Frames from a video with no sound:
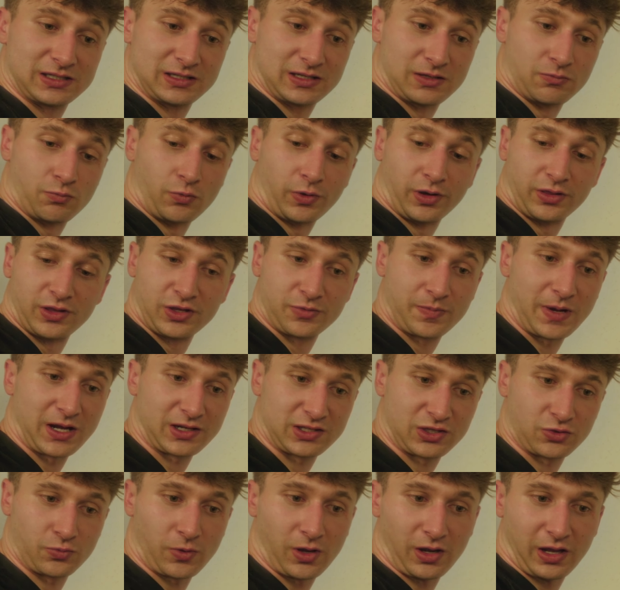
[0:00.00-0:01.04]
in one of these
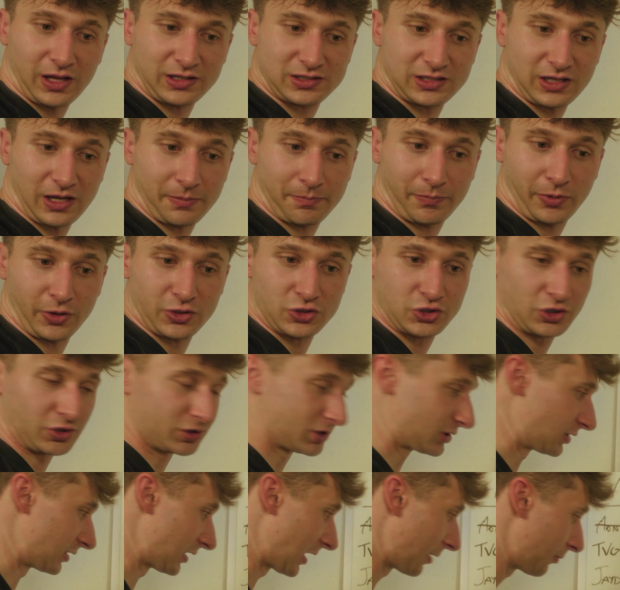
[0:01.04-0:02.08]
boxes as well. I'm pretty sure
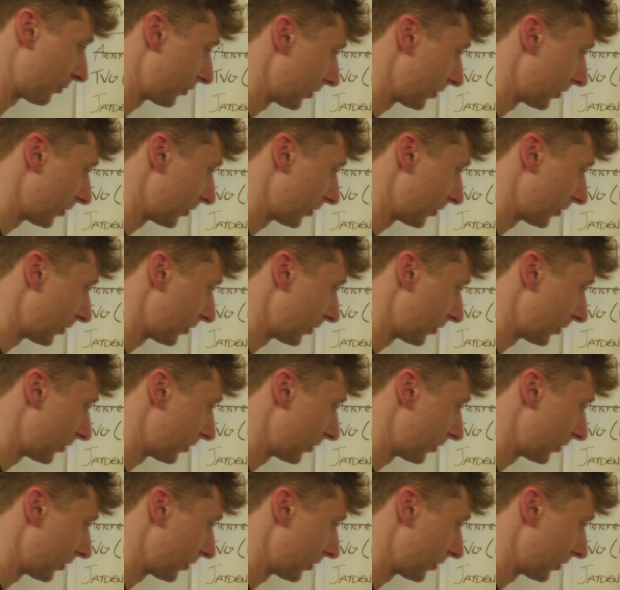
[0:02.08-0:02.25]
it's in that one